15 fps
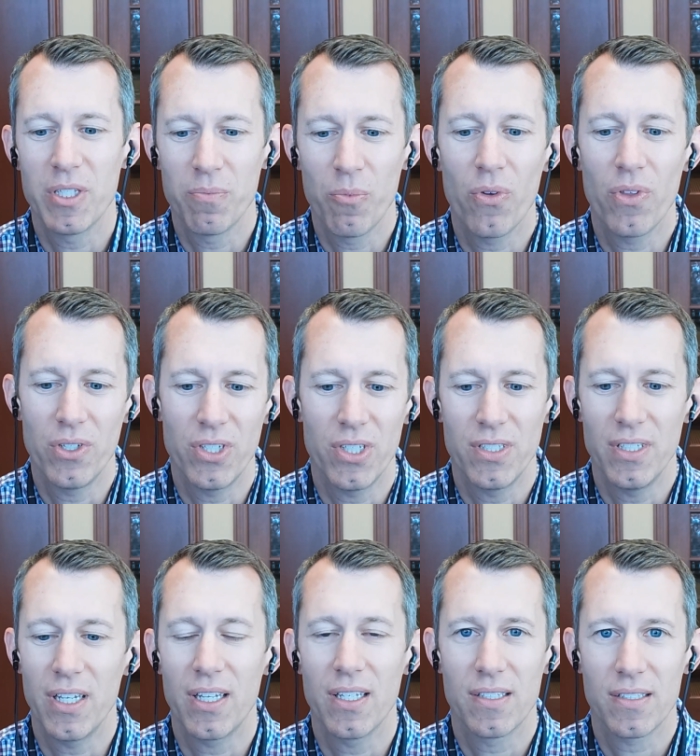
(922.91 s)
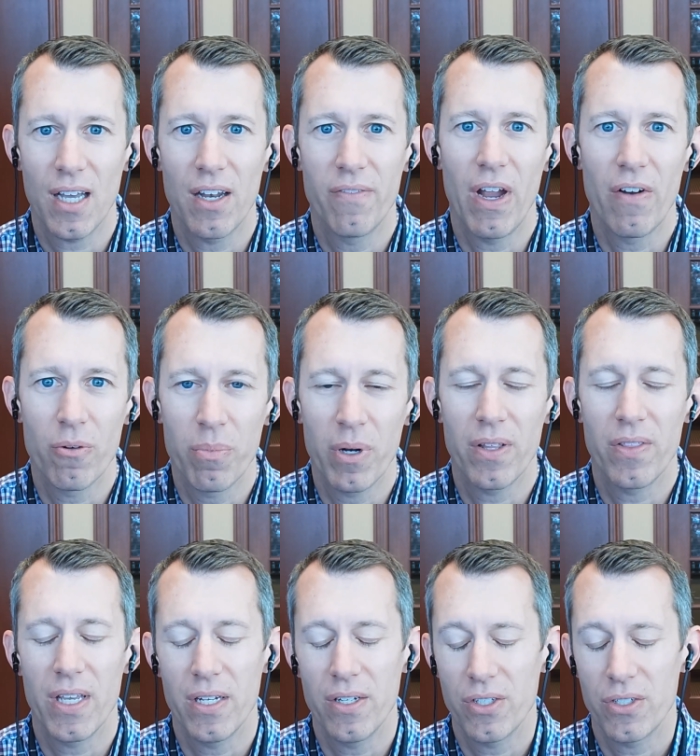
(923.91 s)
It's more than just Nick. It's kind of everybody in
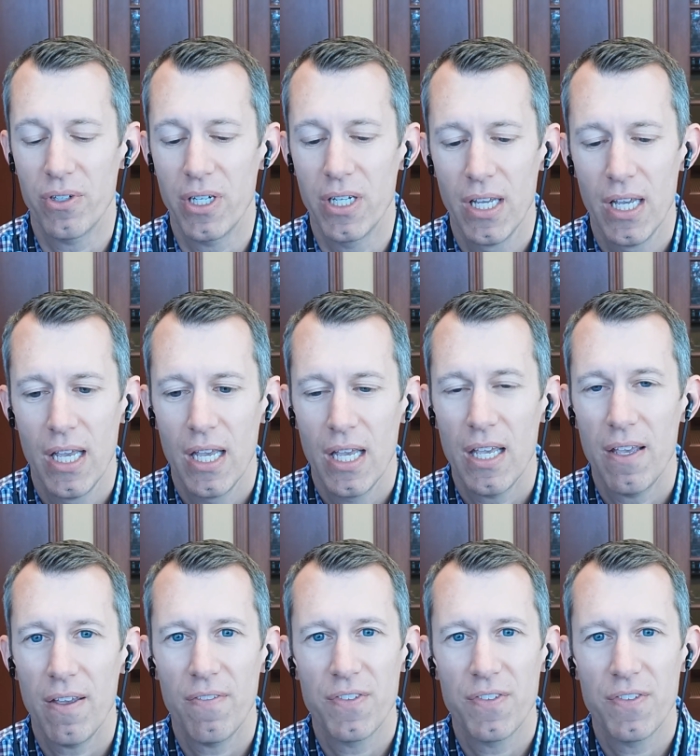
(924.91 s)
the industry. If